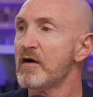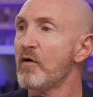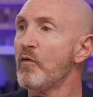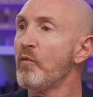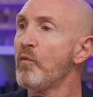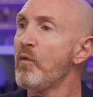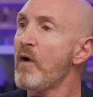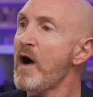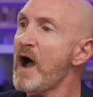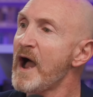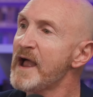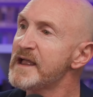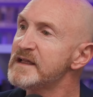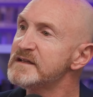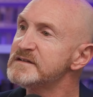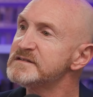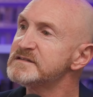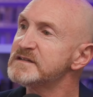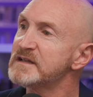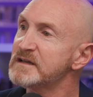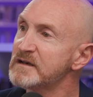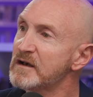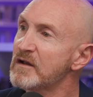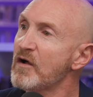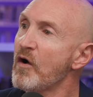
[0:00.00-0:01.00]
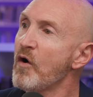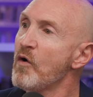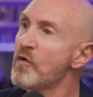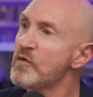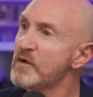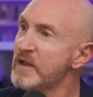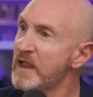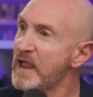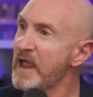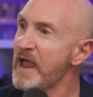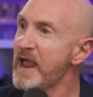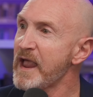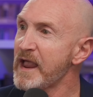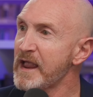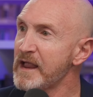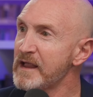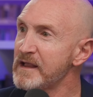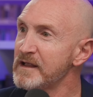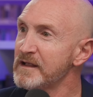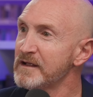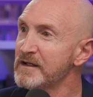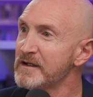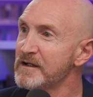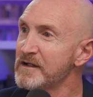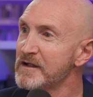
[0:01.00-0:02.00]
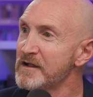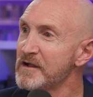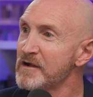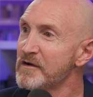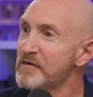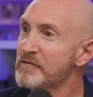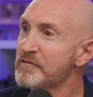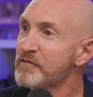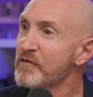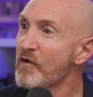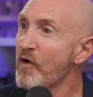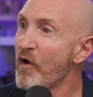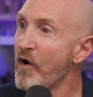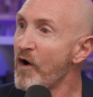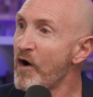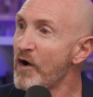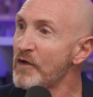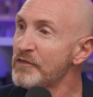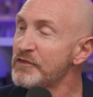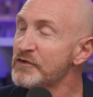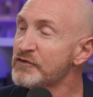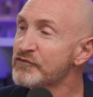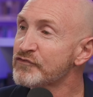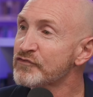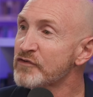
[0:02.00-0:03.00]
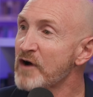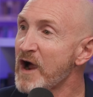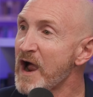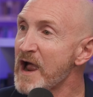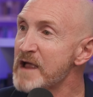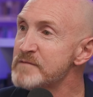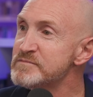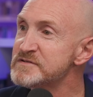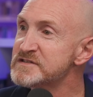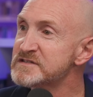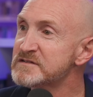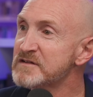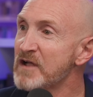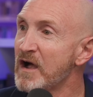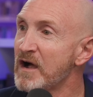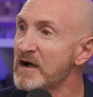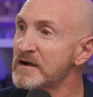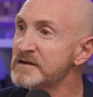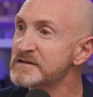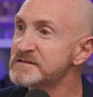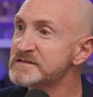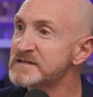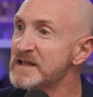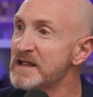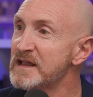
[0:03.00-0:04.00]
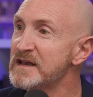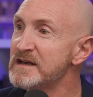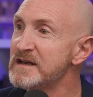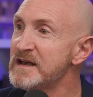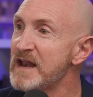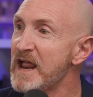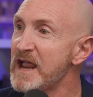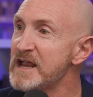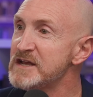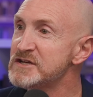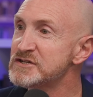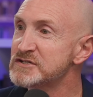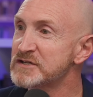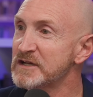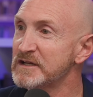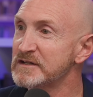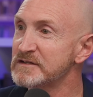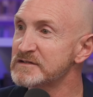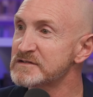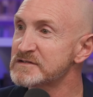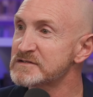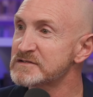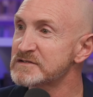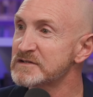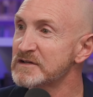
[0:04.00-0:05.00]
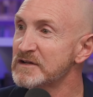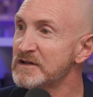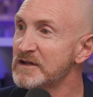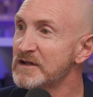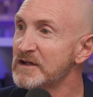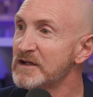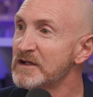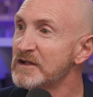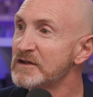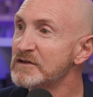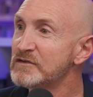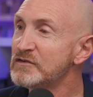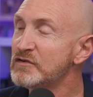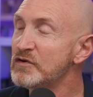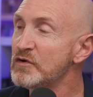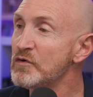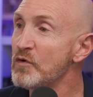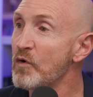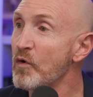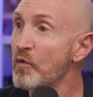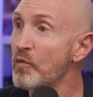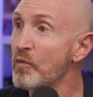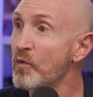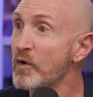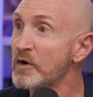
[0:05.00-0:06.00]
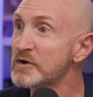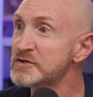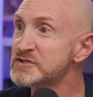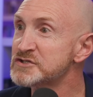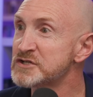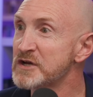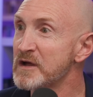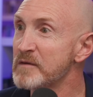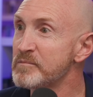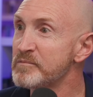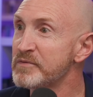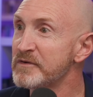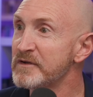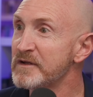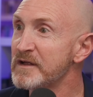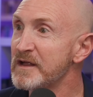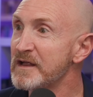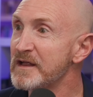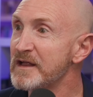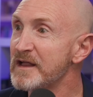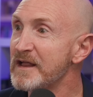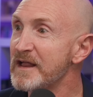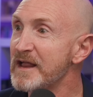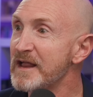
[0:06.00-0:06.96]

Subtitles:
why is it okay for all the tribes, tongues, and nations to worship